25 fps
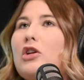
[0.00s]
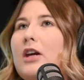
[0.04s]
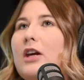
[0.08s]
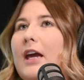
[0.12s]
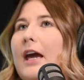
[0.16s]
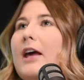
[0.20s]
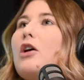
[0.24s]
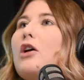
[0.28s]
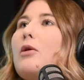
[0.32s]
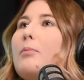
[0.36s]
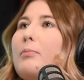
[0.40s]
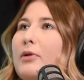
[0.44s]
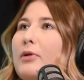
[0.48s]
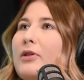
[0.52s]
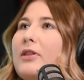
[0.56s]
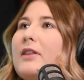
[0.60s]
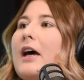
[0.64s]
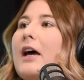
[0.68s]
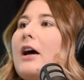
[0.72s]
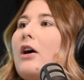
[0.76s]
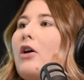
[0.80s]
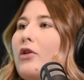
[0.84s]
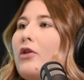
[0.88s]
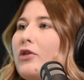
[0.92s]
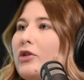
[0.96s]
You cannot put
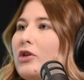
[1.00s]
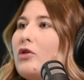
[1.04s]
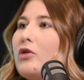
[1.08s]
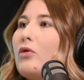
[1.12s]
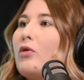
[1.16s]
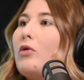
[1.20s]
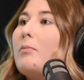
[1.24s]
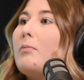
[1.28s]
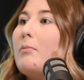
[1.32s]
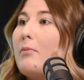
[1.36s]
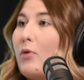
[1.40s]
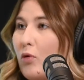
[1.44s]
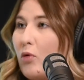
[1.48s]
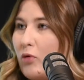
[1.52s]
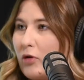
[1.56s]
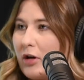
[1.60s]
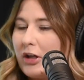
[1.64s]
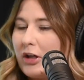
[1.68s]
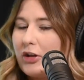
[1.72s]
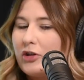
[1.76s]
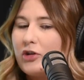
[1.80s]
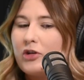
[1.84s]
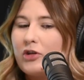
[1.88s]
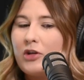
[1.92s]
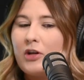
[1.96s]
that on your
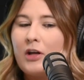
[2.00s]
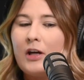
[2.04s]
mortgage.